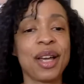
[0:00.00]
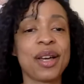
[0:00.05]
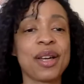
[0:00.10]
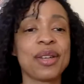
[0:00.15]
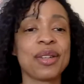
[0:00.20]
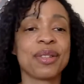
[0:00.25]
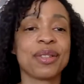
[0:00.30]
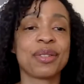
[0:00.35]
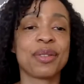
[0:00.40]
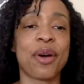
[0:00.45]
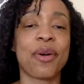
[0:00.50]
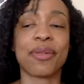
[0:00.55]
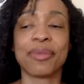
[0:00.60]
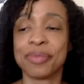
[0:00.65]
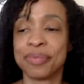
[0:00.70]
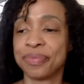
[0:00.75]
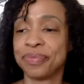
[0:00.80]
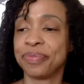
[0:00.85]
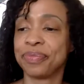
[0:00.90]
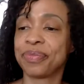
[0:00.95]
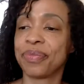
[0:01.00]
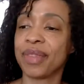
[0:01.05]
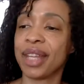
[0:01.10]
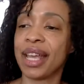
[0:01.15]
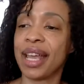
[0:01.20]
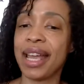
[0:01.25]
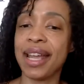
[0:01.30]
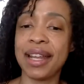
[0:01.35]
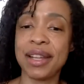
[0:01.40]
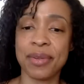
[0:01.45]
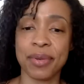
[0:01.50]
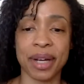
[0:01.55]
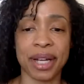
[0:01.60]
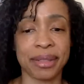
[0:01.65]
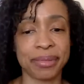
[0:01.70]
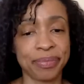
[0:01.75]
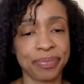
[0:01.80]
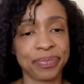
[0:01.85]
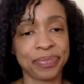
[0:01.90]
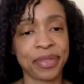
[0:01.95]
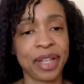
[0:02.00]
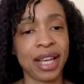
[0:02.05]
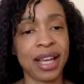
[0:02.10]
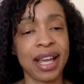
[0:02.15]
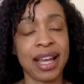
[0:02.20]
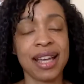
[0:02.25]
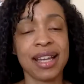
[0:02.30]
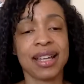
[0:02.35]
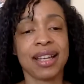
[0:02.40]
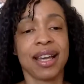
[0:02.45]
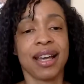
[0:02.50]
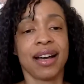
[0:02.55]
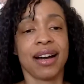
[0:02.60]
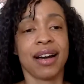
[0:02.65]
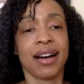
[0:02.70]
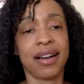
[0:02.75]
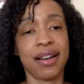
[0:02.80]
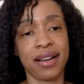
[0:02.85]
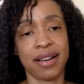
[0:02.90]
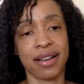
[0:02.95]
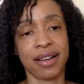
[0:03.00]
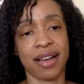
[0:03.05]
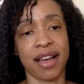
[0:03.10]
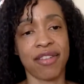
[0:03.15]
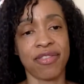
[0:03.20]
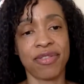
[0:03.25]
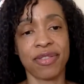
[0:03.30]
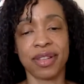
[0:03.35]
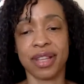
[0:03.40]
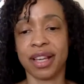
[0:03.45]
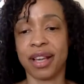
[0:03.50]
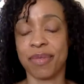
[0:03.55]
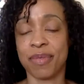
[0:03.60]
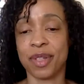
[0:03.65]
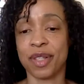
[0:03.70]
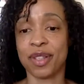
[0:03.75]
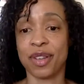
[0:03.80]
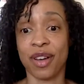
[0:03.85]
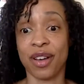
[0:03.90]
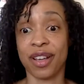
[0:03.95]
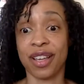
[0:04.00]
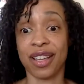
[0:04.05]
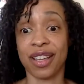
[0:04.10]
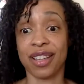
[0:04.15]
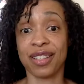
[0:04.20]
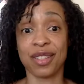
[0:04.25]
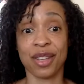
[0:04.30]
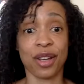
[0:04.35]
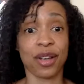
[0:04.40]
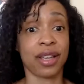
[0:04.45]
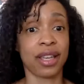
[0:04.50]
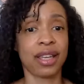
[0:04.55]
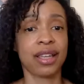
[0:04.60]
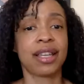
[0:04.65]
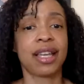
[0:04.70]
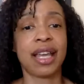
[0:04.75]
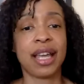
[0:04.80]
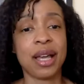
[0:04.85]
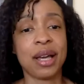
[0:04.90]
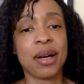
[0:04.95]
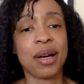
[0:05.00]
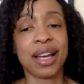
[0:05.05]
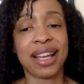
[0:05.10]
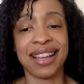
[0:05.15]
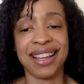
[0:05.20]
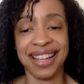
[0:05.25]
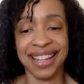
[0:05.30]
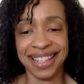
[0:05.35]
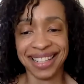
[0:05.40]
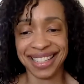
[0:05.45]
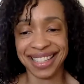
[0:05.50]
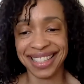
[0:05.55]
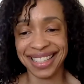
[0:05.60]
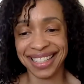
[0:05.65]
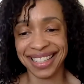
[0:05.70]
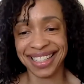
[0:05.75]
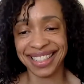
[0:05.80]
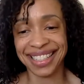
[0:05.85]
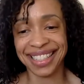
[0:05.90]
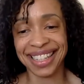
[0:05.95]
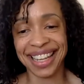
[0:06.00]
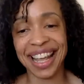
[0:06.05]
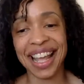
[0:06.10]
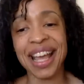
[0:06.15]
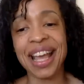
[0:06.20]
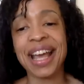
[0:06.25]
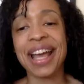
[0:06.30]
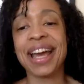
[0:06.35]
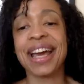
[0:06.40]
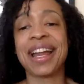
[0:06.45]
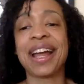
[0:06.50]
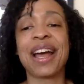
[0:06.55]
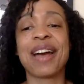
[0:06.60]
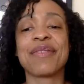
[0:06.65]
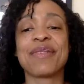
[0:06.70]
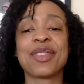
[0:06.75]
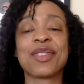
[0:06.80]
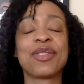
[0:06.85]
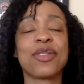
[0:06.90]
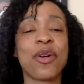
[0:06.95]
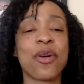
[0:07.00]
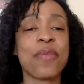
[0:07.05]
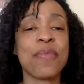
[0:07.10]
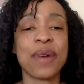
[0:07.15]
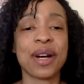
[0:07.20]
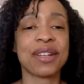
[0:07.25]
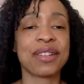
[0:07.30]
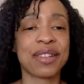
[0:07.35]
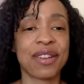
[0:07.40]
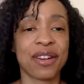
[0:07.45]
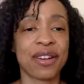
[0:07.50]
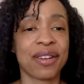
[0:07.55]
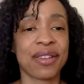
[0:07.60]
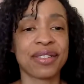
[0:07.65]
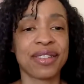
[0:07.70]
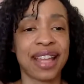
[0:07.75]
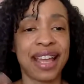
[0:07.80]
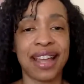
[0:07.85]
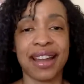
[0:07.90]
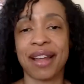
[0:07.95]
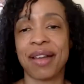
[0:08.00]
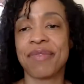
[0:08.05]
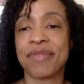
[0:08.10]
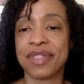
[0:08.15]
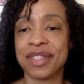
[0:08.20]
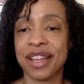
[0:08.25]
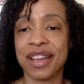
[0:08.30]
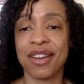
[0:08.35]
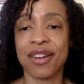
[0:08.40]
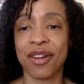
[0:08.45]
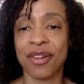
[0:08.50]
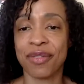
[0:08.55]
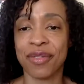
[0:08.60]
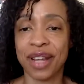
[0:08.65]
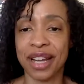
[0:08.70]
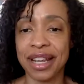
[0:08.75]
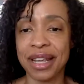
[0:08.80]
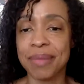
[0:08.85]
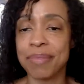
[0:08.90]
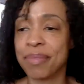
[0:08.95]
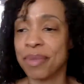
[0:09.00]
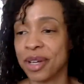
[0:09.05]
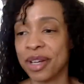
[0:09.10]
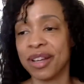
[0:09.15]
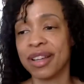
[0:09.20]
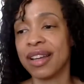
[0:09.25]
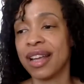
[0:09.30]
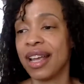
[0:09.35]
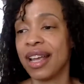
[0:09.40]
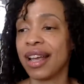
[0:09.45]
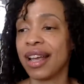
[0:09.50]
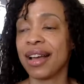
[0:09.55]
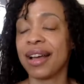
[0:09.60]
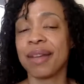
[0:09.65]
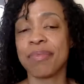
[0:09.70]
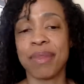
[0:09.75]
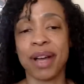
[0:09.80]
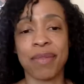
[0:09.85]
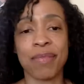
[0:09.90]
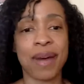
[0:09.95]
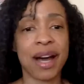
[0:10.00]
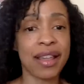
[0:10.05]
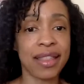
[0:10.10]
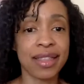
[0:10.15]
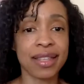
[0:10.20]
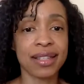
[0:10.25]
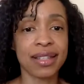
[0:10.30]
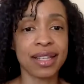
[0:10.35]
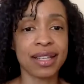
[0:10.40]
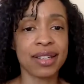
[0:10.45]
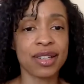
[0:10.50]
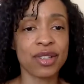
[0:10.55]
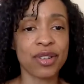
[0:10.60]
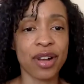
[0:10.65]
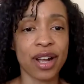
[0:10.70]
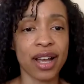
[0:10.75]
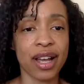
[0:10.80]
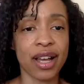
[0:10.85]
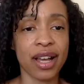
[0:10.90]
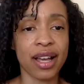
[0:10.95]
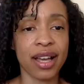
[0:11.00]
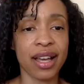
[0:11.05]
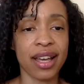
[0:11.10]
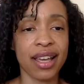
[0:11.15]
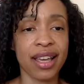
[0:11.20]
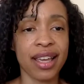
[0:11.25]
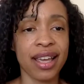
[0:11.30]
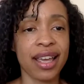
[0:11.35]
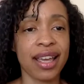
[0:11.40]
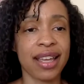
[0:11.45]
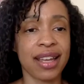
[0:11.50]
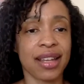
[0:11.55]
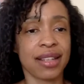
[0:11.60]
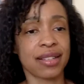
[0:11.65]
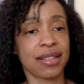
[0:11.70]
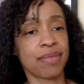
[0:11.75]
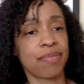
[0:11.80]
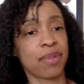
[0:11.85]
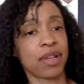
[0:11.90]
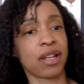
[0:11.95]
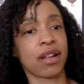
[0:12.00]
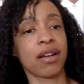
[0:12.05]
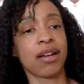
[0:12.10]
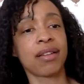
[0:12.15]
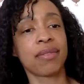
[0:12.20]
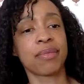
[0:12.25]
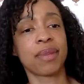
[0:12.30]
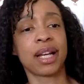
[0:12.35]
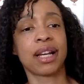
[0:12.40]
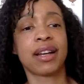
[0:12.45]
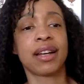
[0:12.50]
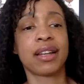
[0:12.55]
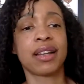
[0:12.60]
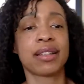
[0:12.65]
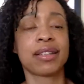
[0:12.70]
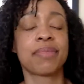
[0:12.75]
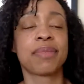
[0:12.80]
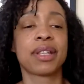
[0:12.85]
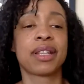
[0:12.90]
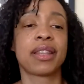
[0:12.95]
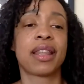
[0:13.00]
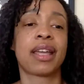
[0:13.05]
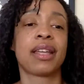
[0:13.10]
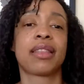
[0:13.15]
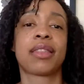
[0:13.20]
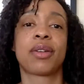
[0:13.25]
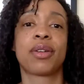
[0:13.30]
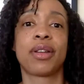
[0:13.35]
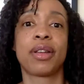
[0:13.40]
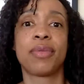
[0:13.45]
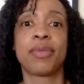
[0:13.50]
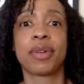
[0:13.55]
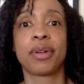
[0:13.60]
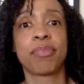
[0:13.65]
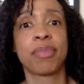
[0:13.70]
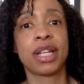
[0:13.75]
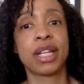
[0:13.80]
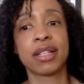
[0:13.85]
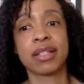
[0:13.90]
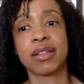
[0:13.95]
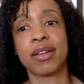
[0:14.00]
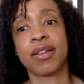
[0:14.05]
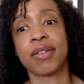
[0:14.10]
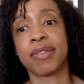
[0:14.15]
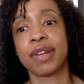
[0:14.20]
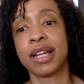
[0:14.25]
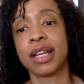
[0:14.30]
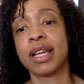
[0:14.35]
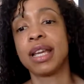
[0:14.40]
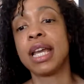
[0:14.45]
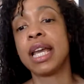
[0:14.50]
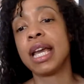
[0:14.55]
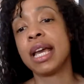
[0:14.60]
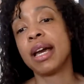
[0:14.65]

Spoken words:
So, anyway, I feel like I've been talking and talking. And I have so much that I've said already, but my mouth is getting dry and it's been, oh my God, it's been like 31 minutes already.